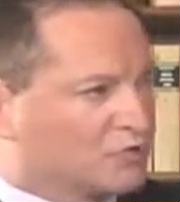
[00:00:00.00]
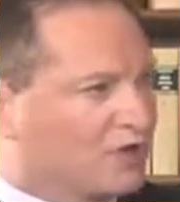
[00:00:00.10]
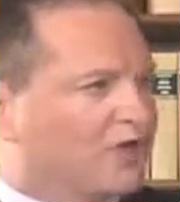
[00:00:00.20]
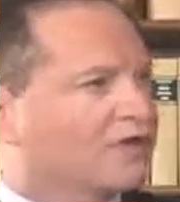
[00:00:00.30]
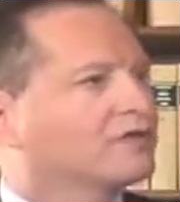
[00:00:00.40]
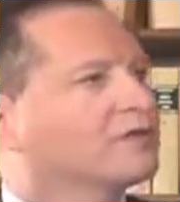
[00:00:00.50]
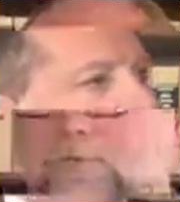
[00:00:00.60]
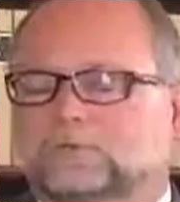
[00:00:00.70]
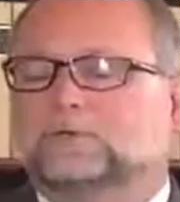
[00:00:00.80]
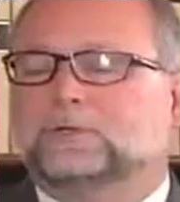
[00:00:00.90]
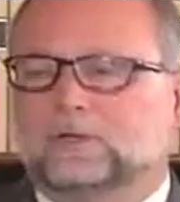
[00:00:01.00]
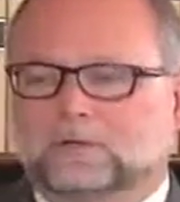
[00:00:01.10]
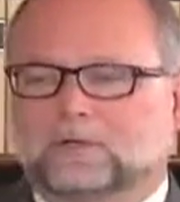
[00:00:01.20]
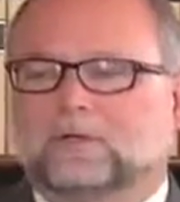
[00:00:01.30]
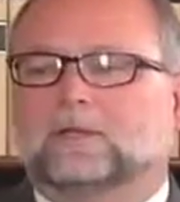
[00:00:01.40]
I think
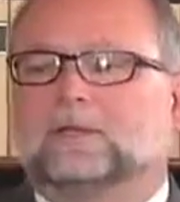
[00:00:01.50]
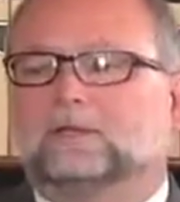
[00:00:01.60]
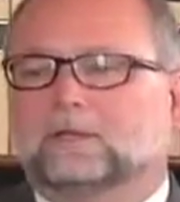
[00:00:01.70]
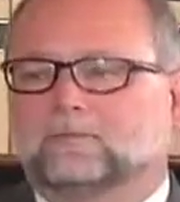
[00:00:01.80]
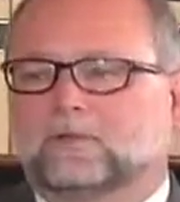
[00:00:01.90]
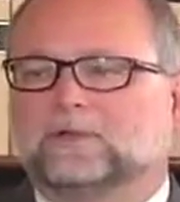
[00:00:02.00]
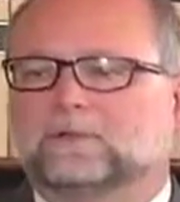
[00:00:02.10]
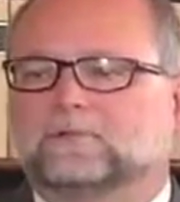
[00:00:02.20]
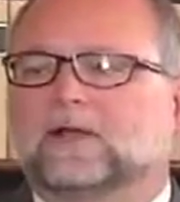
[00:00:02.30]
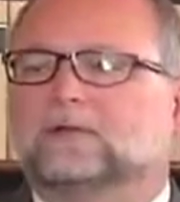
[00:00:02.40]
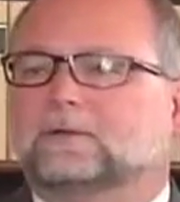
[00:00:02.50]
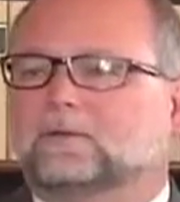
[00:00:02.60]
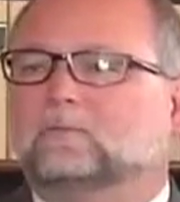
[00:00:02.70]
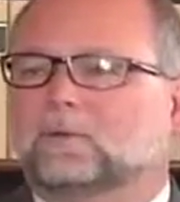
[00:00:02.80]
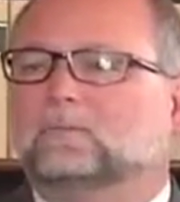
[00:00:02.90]
particularly the inflation
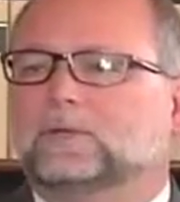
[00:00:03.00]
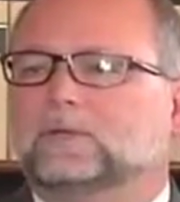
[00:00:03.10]
factor will be,